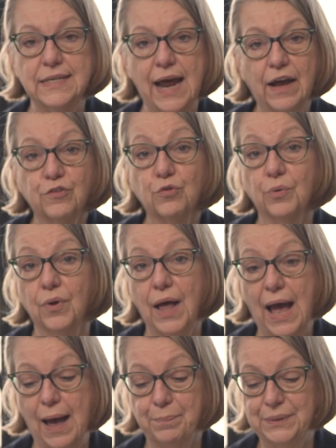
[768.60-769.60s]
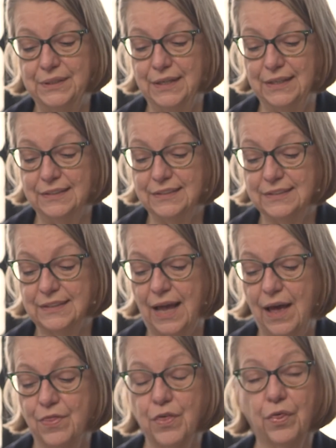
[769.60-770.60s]
Natural Happiness.
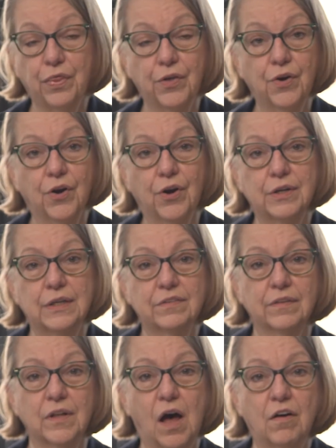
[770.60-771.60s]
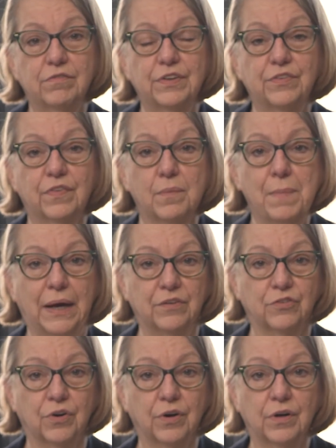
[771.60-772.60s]
And the third is Love is the
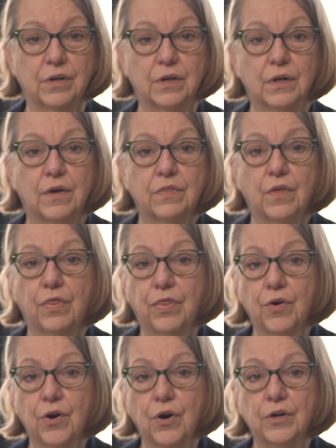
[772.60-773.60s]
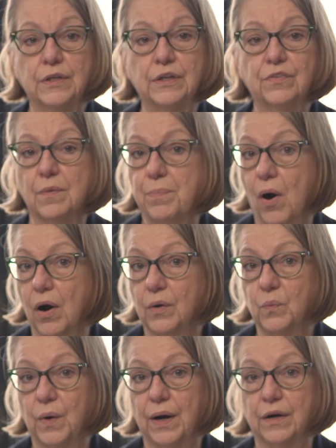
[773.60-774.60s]
Measure. The third is the
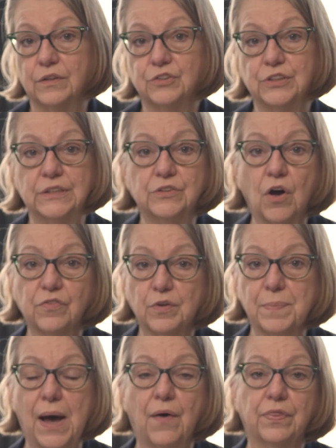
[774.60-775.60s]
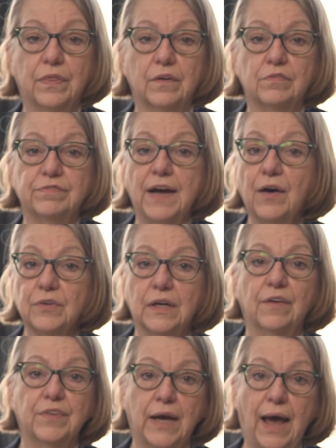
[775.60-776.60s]
part where she talks about the
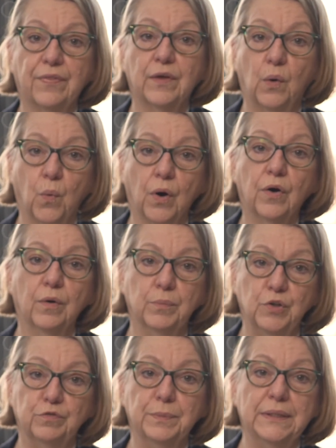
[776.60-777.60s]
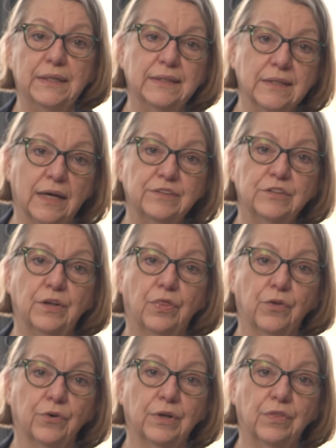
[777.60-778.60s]
founding of the Catholic worker movement in nineteen
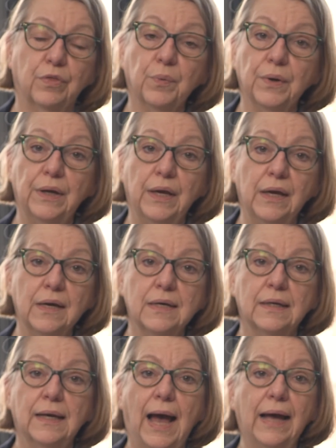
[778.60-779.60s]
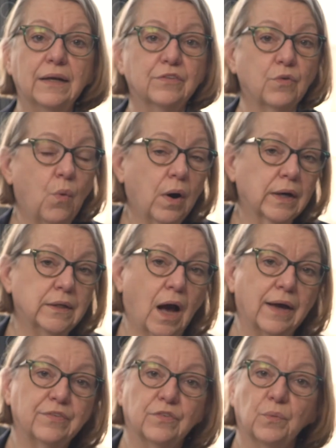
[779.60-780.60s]
thirty-three, and it's
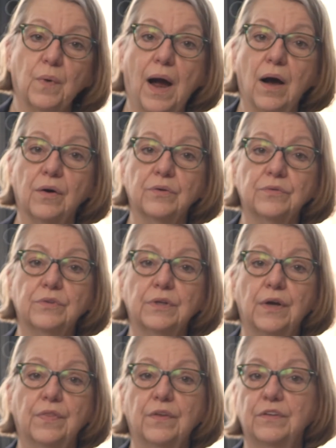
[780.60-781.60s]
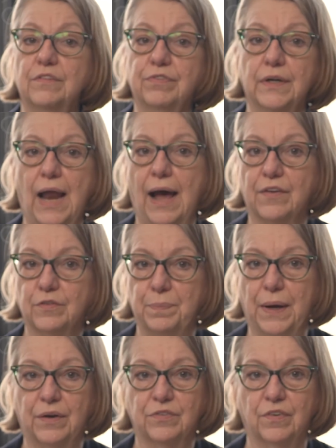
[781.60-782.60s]
organized around the different
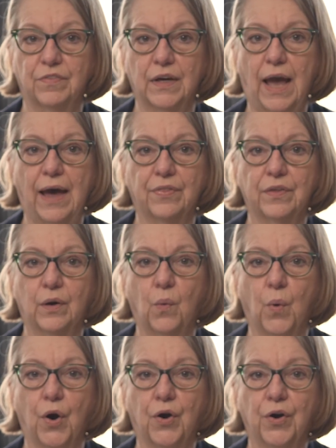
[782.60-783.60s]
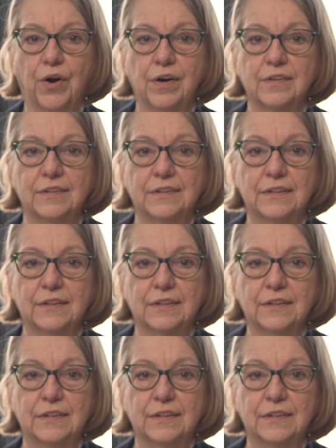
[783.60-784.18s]
aspects of the Catholic worker.